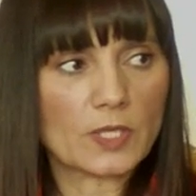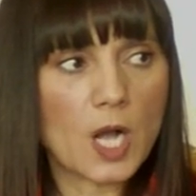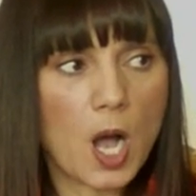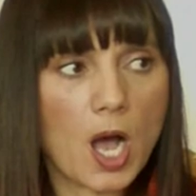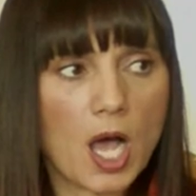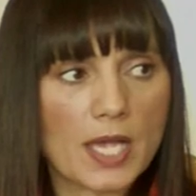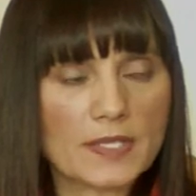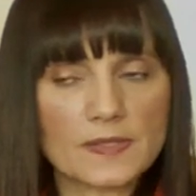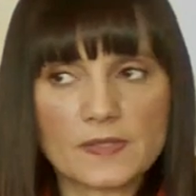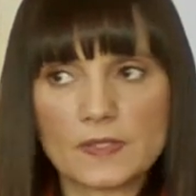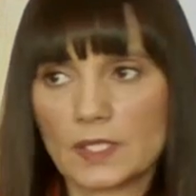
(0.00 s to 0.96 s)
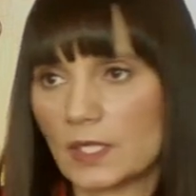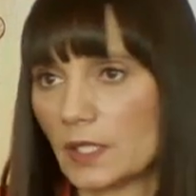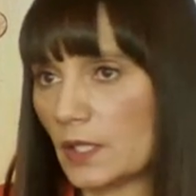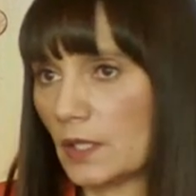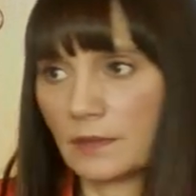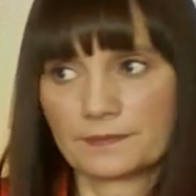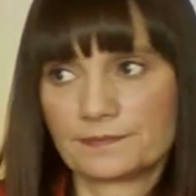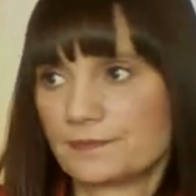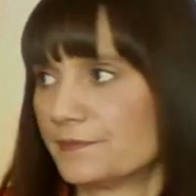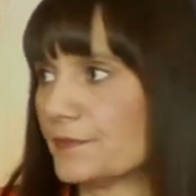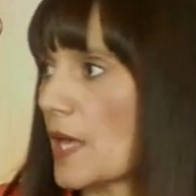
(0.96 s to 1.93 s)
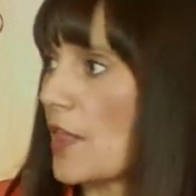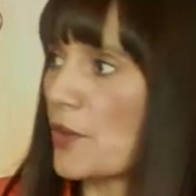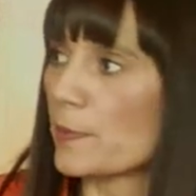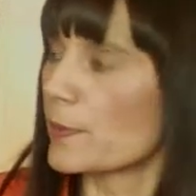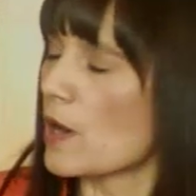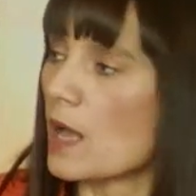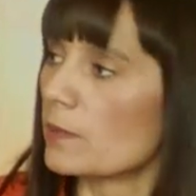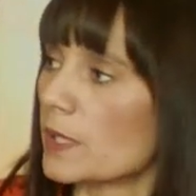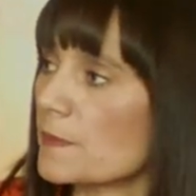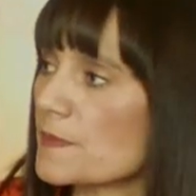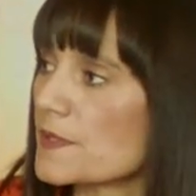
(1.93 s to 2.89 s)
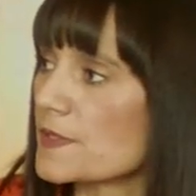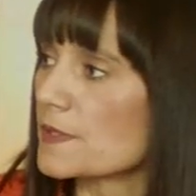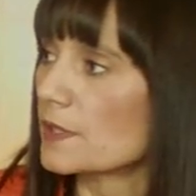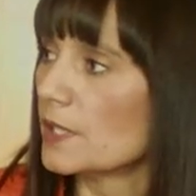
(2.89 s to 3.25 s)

cause other problems.